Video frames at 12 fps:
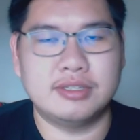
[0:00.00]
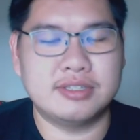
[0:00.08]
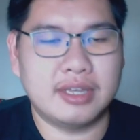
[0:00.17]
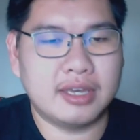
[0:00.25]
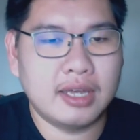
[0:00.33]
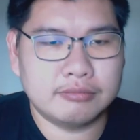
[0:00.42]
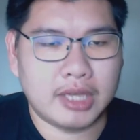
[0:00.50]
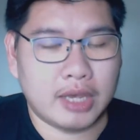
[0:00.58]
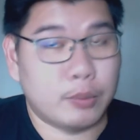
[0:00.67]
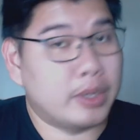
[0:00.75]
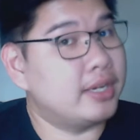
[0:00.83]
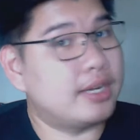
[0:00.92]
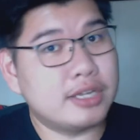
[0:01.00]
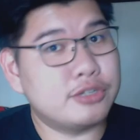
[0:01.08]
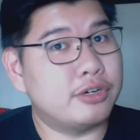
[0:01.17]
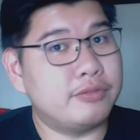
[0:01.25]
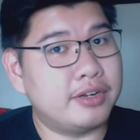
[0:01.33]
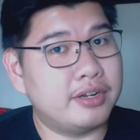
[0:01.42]
there. And why did I
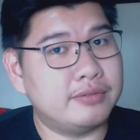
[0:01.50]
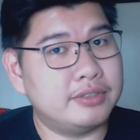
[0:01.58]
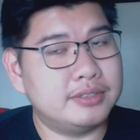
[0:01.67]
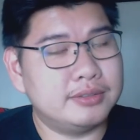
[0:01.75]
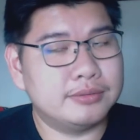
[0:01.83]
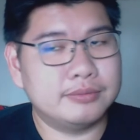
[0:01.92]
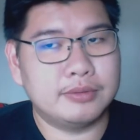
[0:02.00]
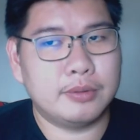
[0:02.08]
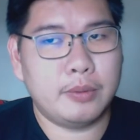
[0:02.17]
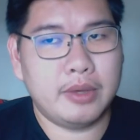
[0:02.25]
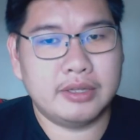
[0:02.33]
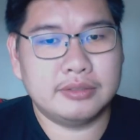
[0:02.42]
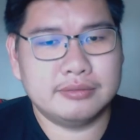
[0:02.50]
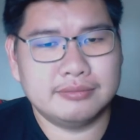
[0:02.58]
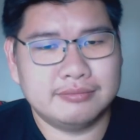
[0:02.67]
join Fundeavour? Well,